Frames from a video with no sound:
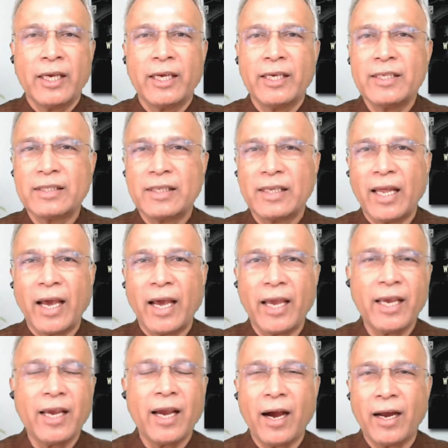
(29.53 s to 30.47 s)
is
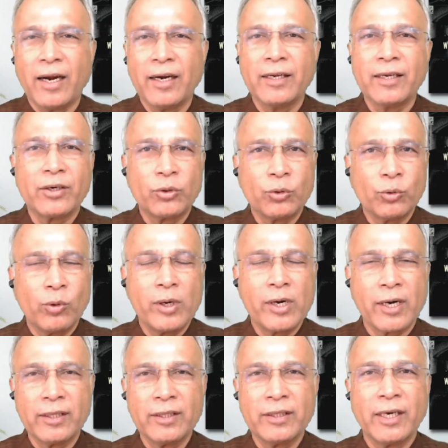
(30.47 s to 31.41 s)
lying under
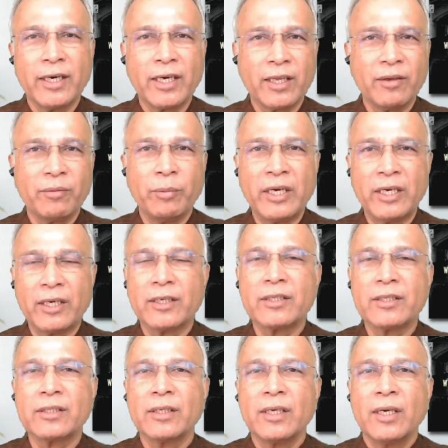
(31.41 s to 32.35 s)
230
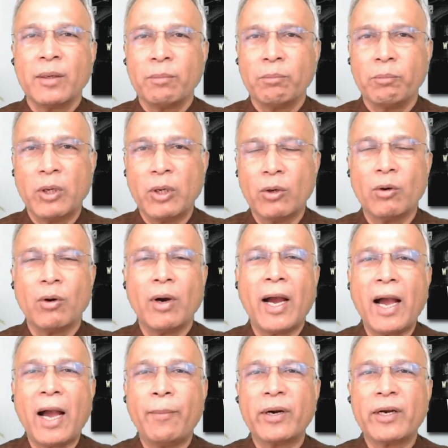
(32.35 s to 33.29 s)
meters below
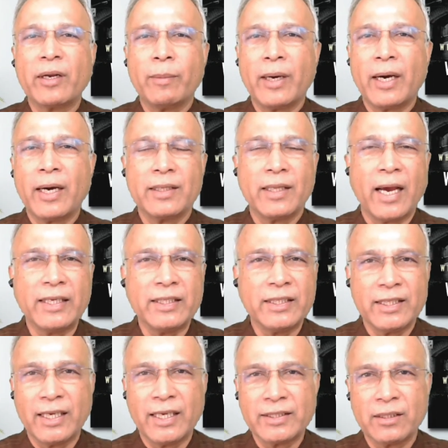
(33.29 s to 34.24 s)
Abbottabad. I
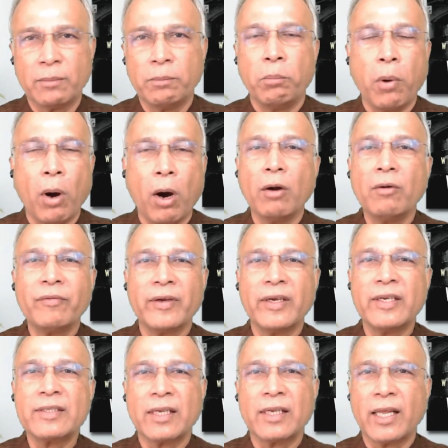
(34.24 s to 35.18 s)
think that's a
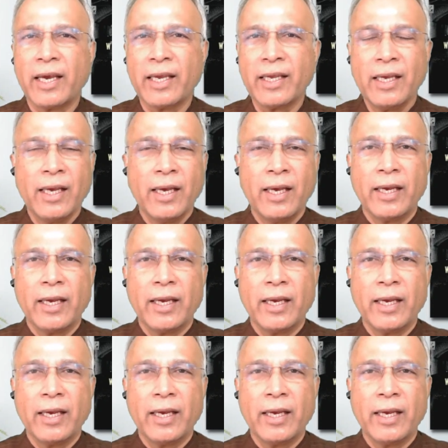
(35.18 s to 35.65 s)
bald-faced lie.